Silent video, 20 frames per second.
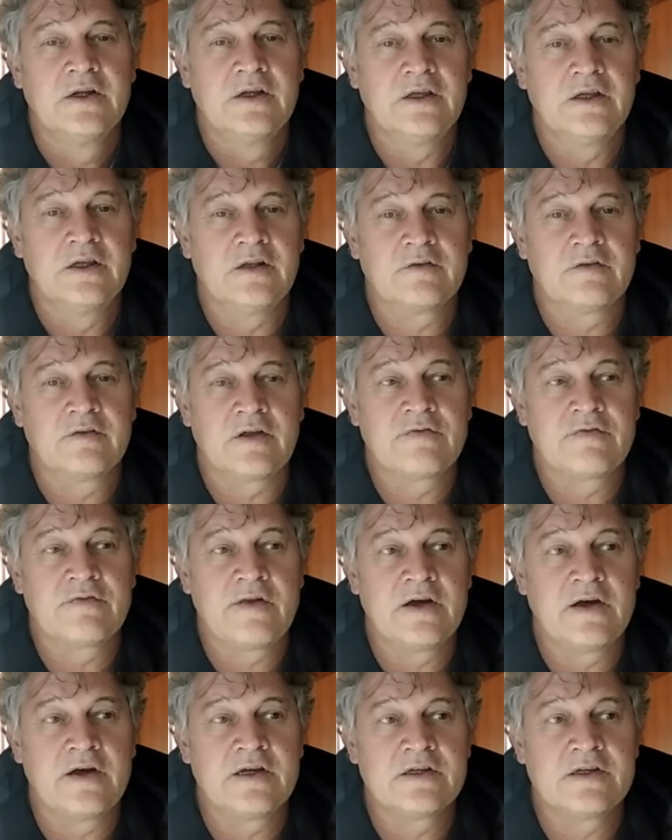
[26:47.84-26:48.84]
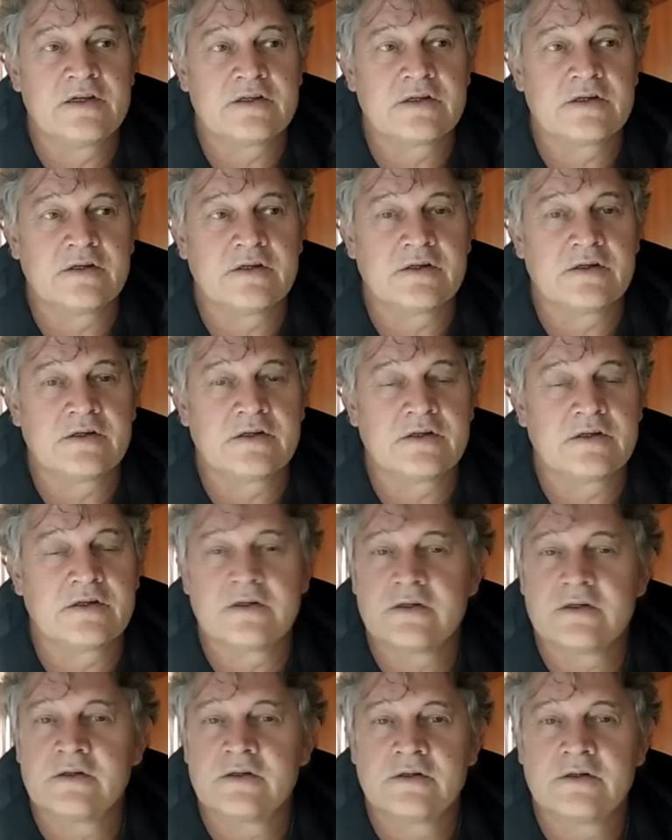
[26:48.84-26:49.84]
And if they fly
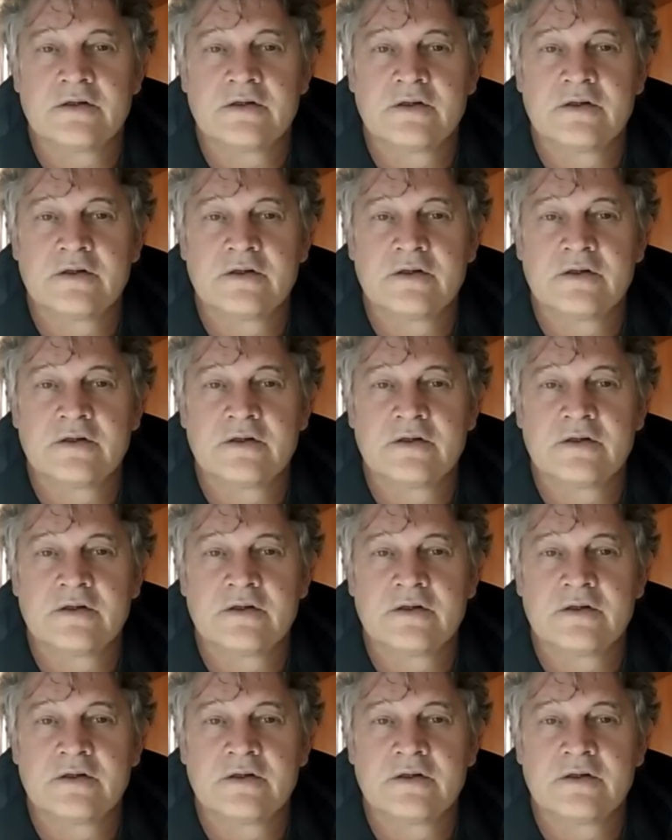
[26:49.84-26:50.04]
uh,